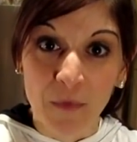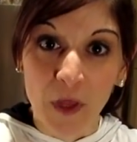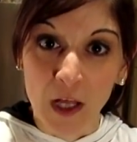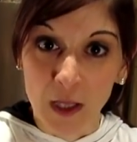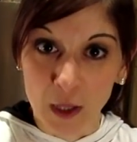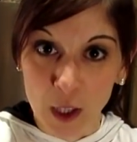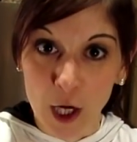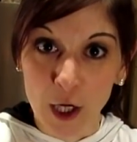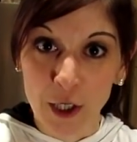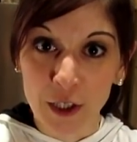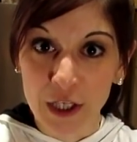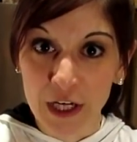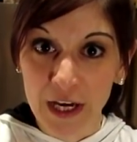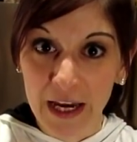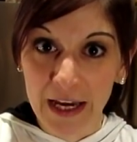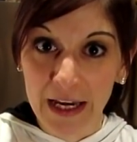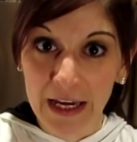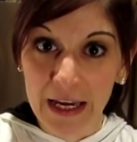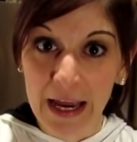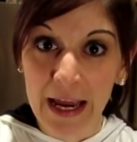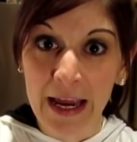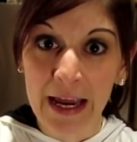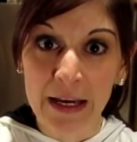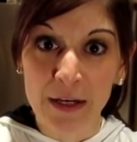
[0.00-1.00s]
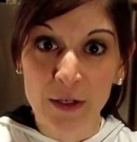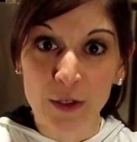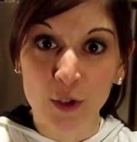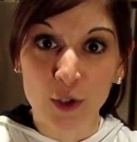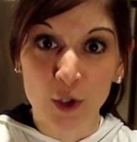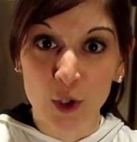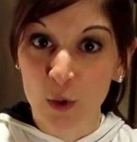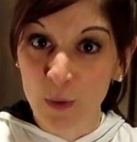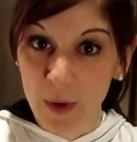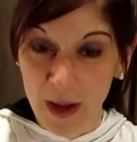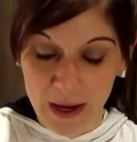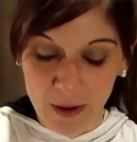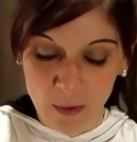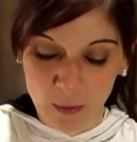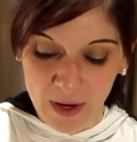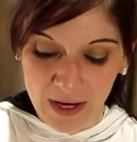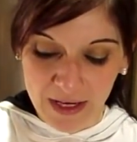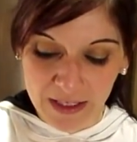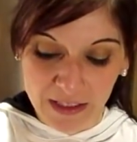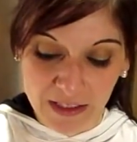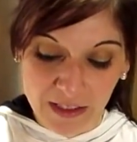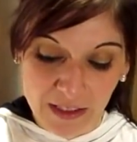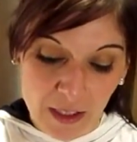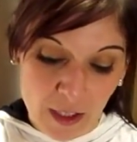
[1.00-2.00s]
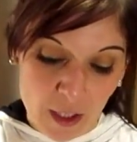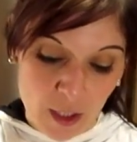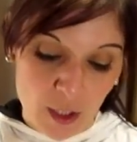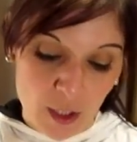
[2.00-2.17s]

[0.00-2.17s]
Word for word: a large egg, and two egg whites.